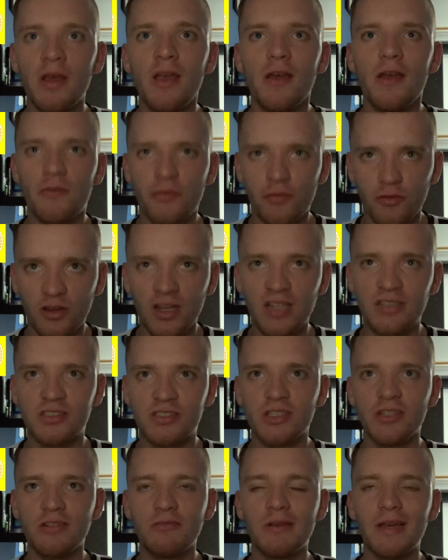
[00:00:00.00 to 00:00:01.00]

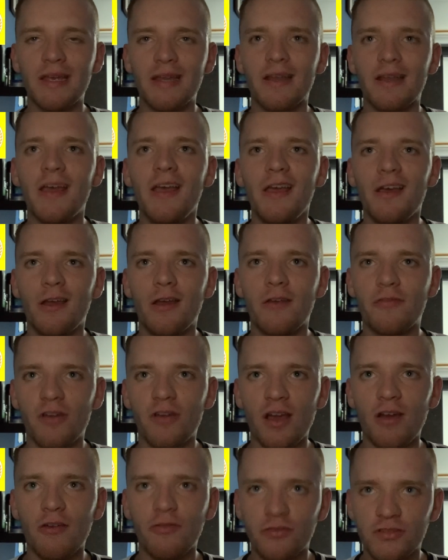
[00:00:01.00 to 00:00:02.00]
3-2 win over
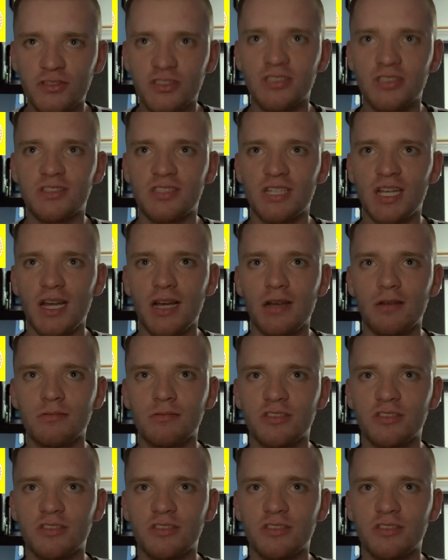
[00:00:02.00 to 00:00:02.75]
Alfreton Town.